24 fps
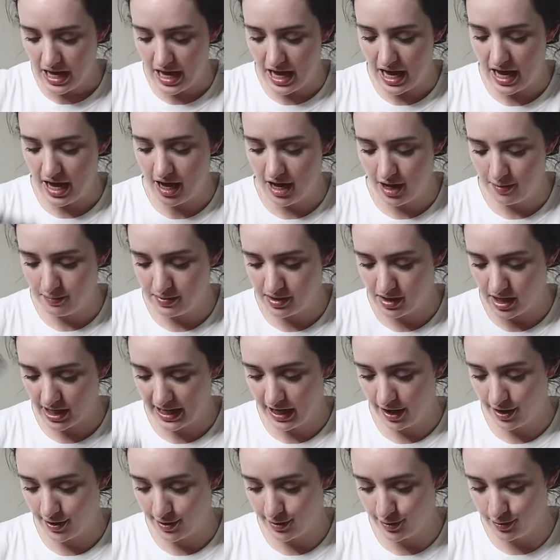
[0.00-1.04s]
a
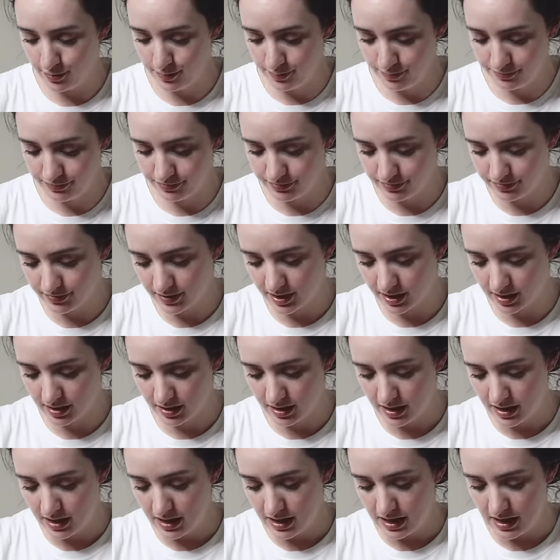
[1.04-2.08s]
comb,
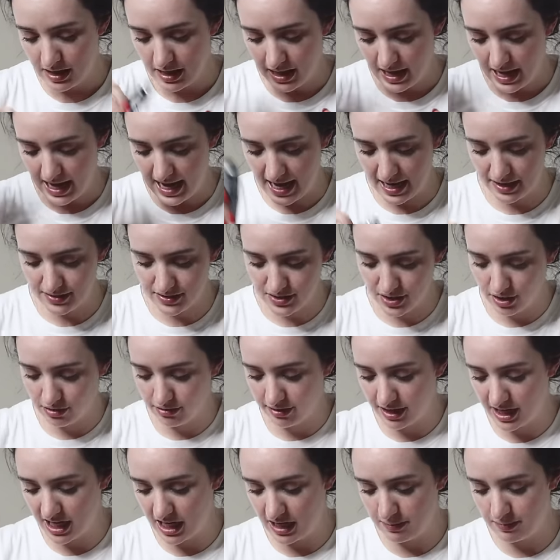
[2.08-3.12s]
hand
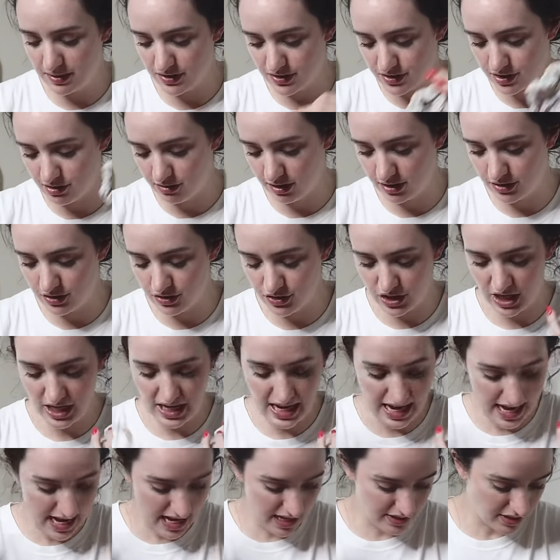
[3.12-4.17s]
cream,
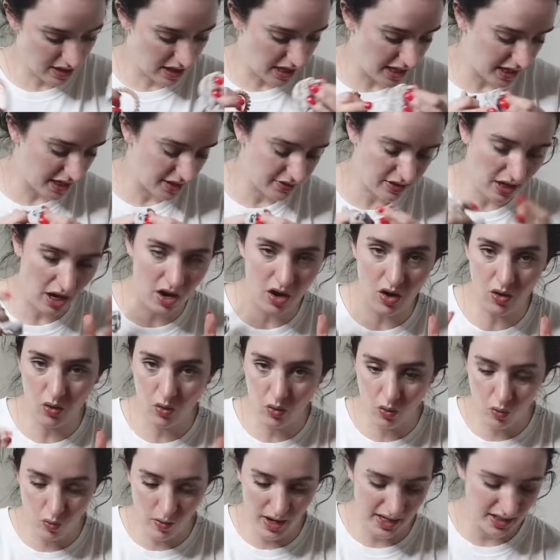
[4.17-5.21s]
scrunchy hair tie, because I
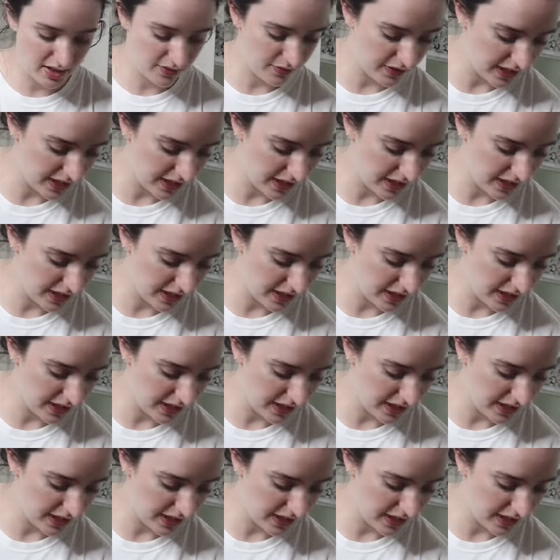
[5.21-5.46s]
always